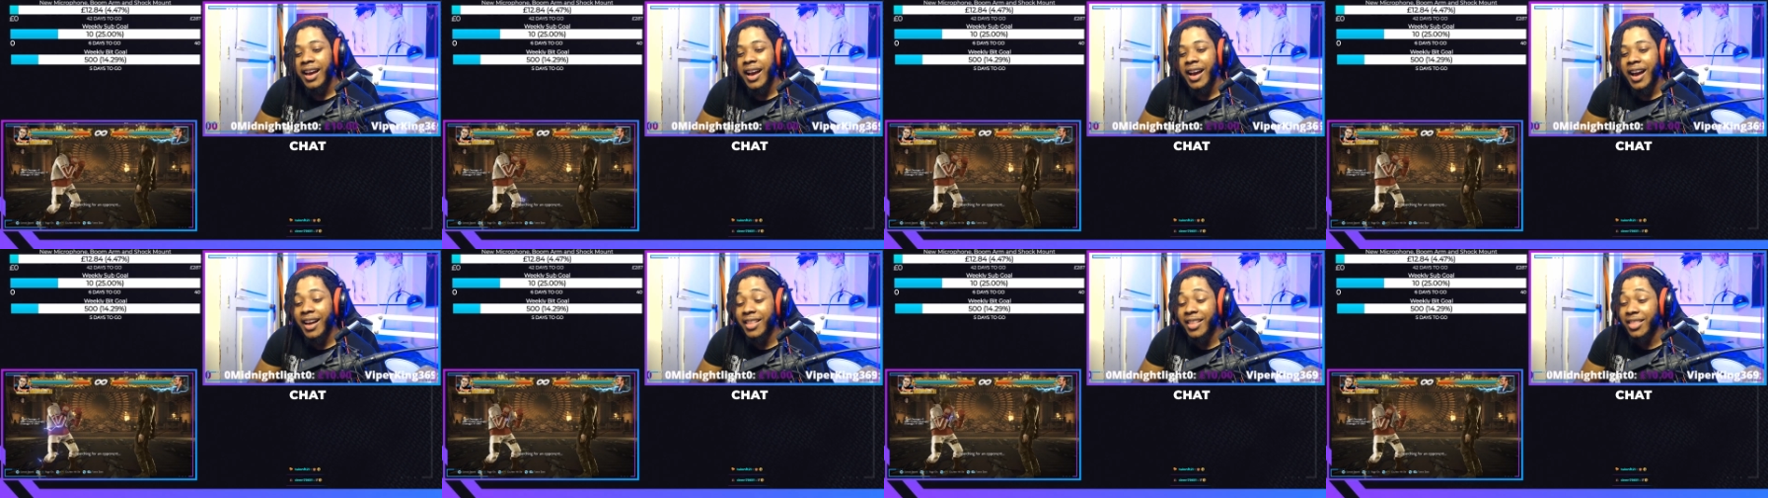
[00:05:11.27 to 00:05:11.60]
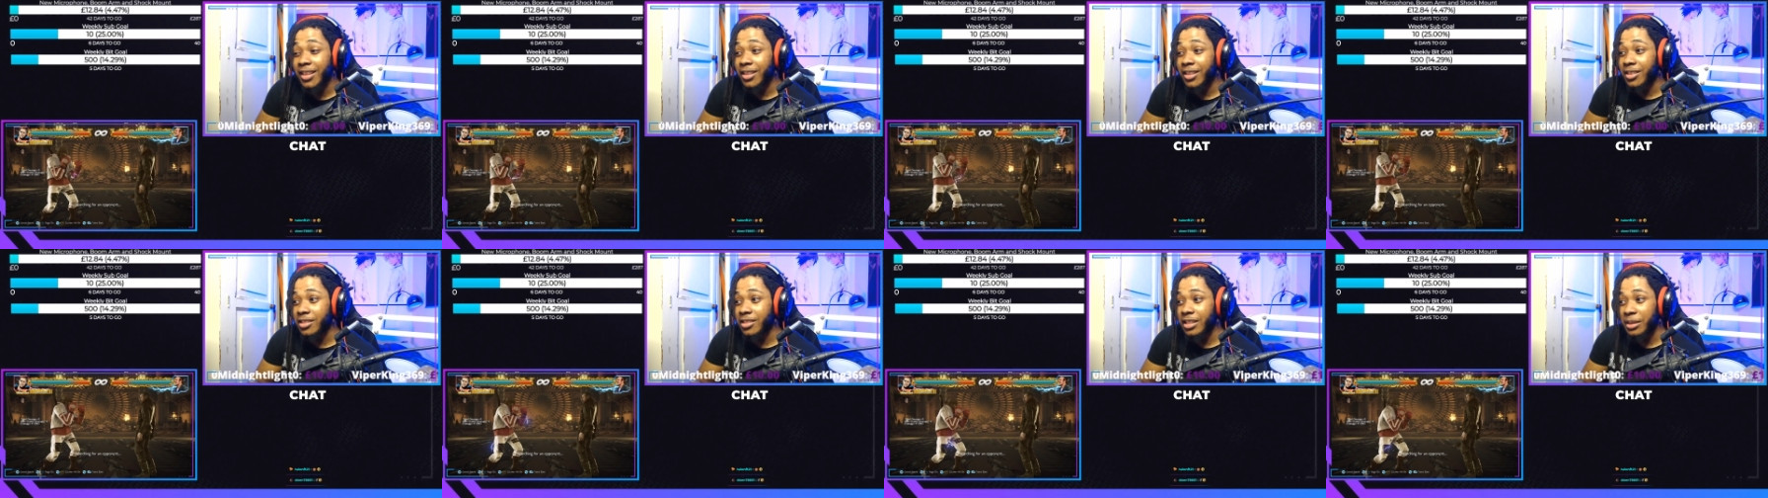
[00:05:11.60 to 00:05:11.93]
and
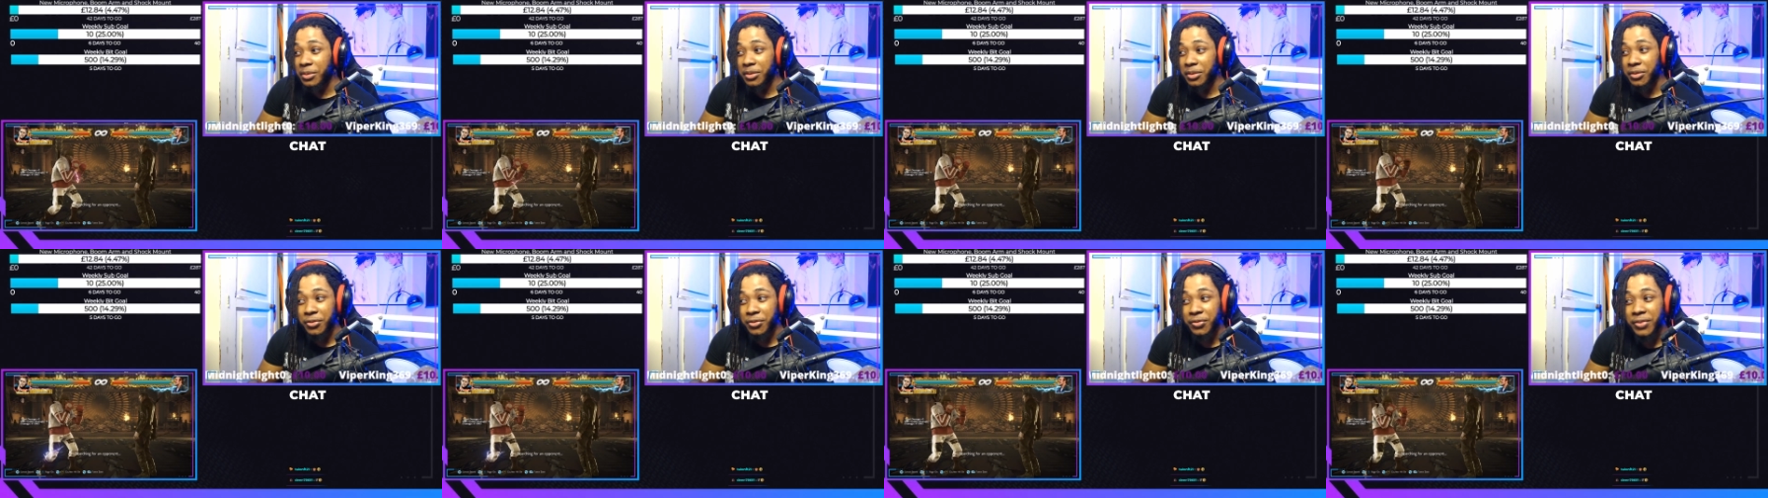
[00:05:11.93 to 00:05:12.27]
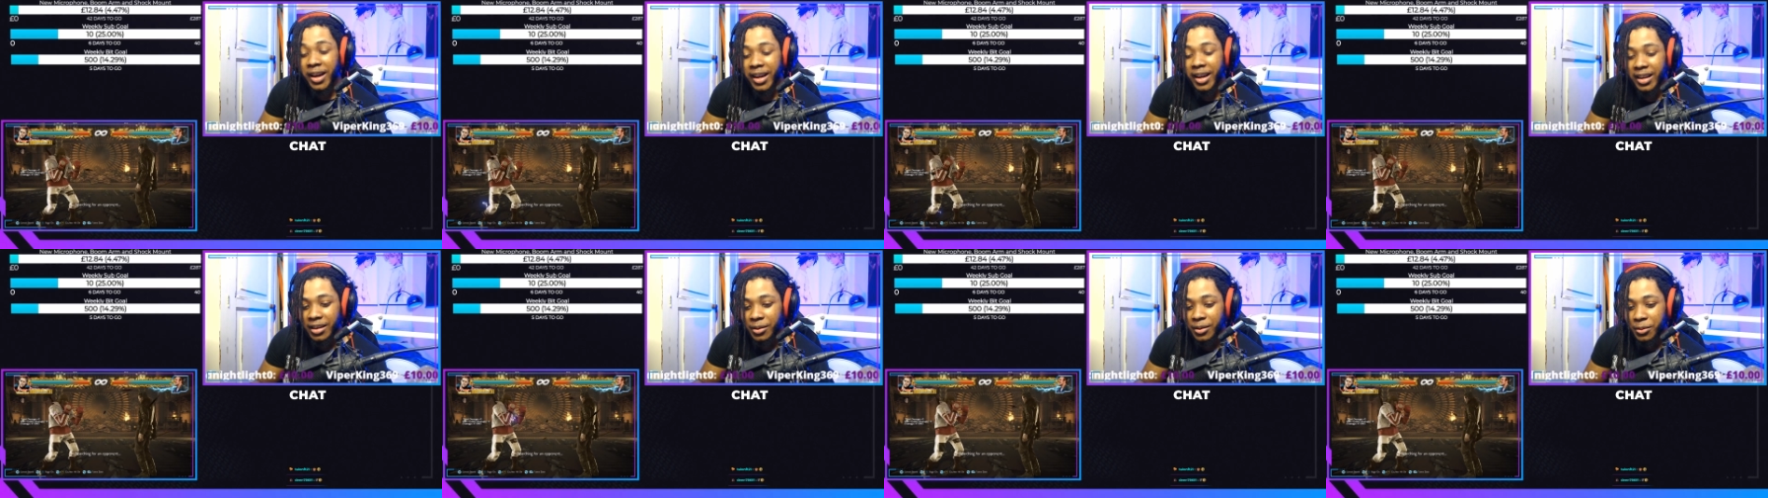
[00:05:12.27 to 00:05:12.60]
then someone
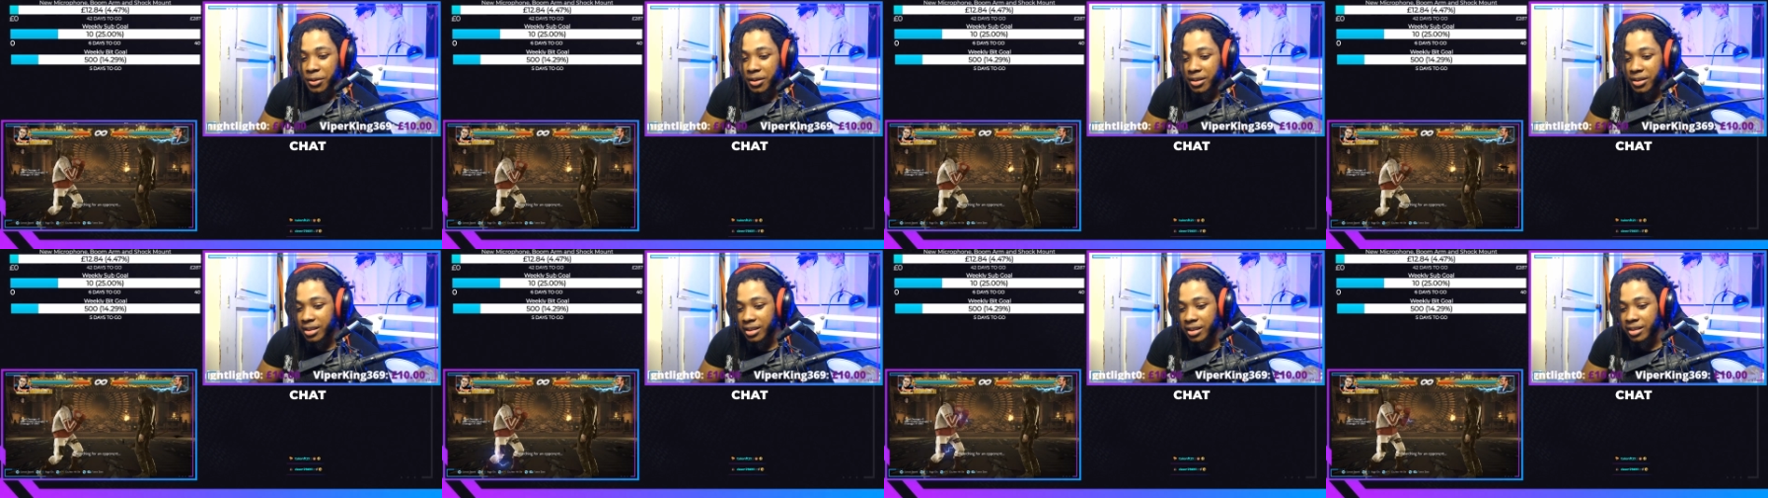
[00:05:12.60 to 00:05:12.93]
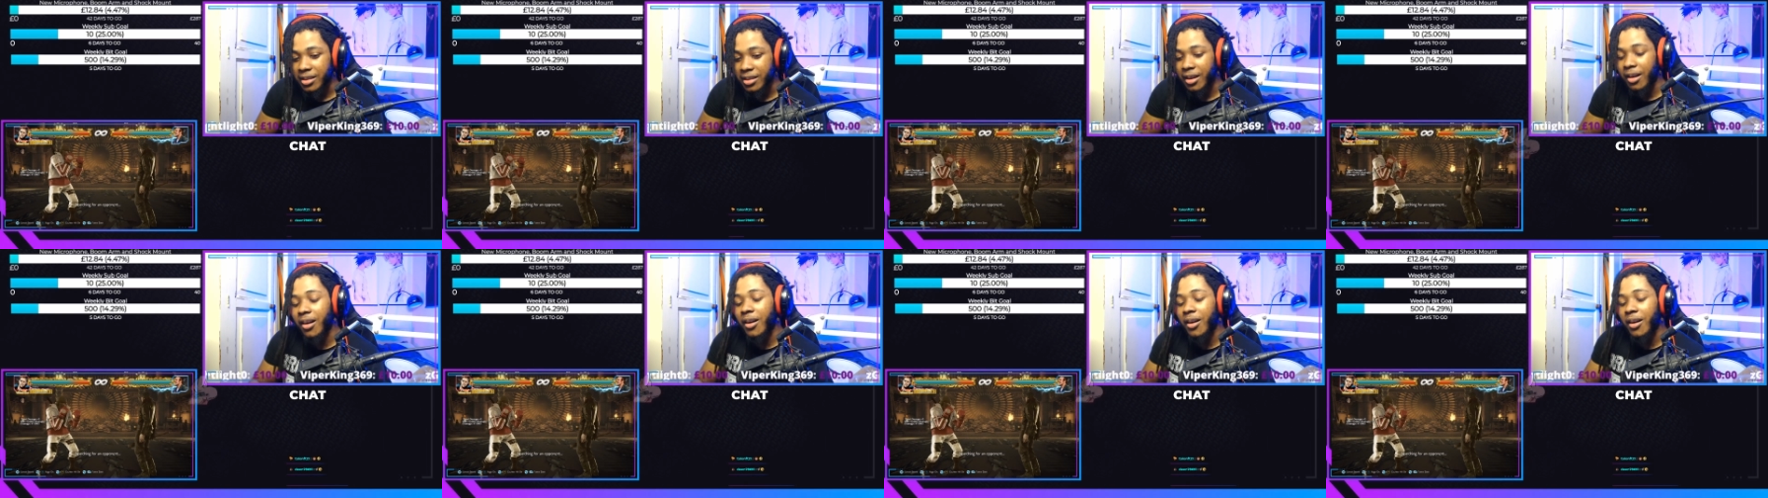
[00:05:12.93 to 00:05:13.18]
finally walks in. like,